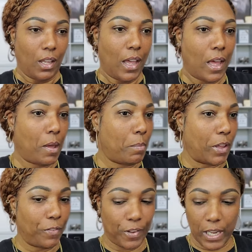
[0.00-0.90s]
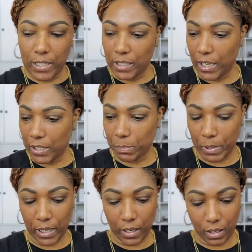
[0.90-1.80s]
Um, my face has
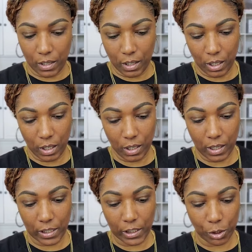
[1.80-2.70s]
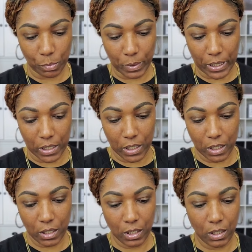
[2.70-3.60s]
been a little bit
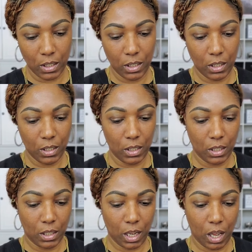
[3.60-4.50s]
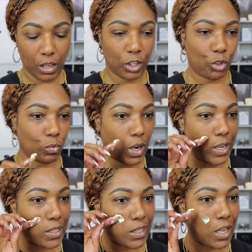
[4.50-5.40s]
on the
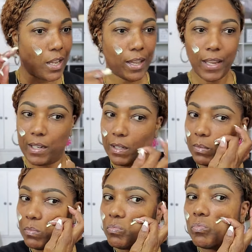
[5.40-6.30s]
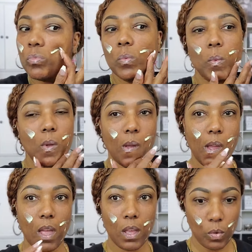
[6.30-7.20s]
dry side
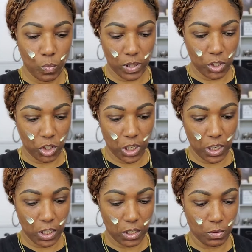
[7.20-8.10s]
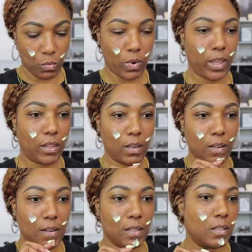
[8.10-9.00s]
with the change in
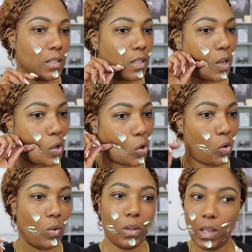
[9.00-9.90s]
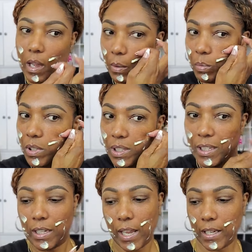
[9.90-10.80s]
weather. And so I
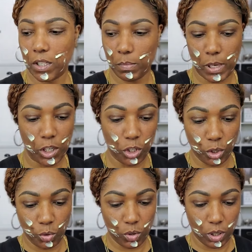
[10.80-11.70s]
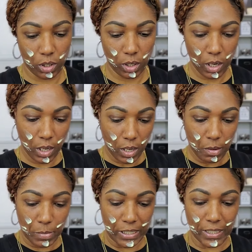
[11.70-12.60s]
really like to make sure
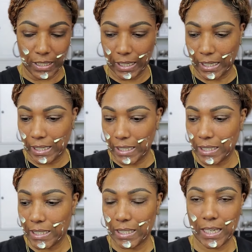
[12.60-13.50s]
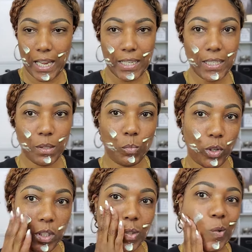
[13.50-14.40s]
my skin is nicely
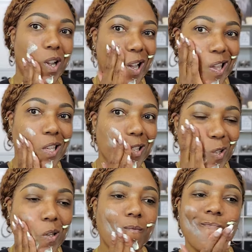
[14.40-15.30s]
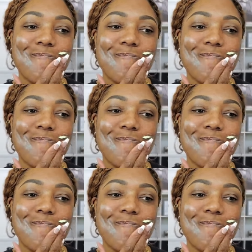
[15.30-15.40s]
moisturized